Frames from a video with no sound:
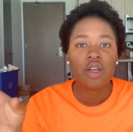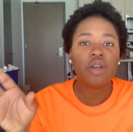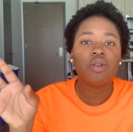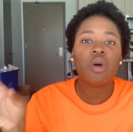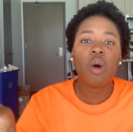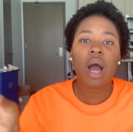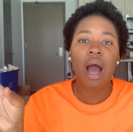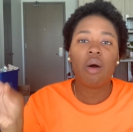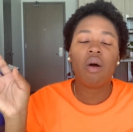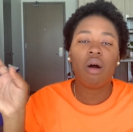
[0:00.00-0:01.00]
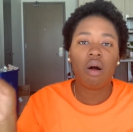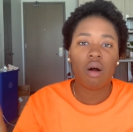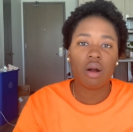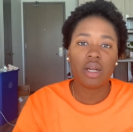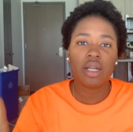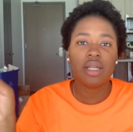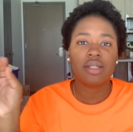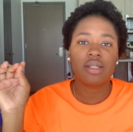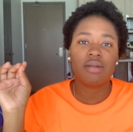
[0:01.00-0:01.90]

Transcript: You know how hard it is